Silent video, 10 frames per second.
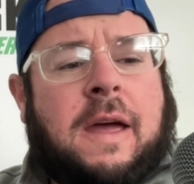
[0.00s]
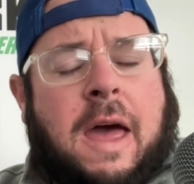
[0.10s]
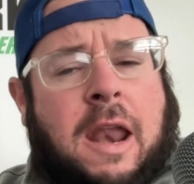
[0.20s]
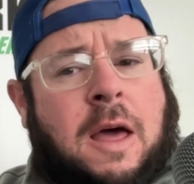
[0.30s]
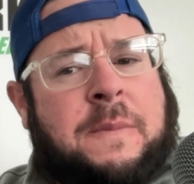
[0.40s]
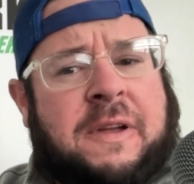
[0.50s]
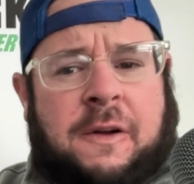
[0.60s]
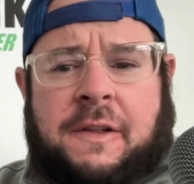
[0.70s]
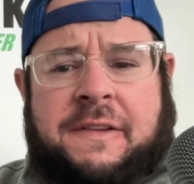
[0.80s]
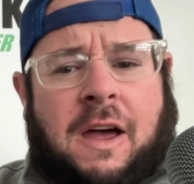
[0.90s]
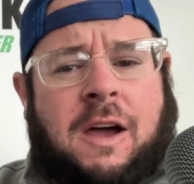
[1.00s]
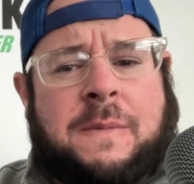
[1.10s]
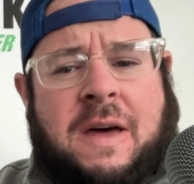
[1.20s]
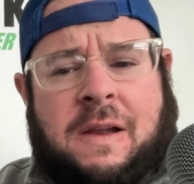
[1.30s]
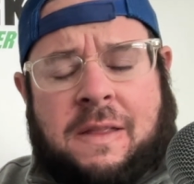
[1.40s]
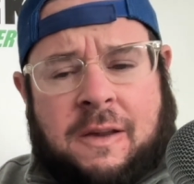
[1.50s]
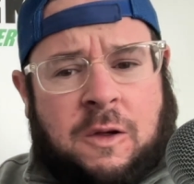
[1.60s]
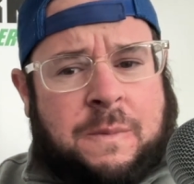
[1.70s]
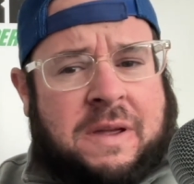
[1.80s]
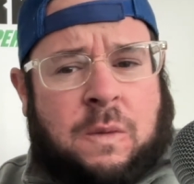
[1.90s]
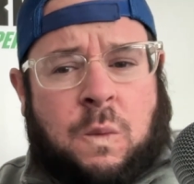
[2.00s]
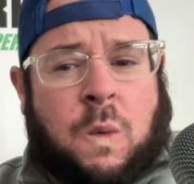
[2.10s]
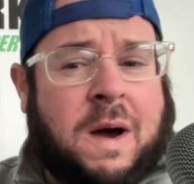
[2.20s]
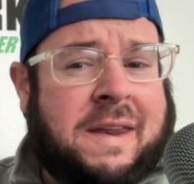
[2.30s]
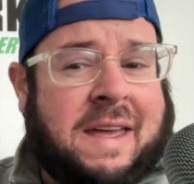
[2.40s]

and I'm here to talk about a little bit what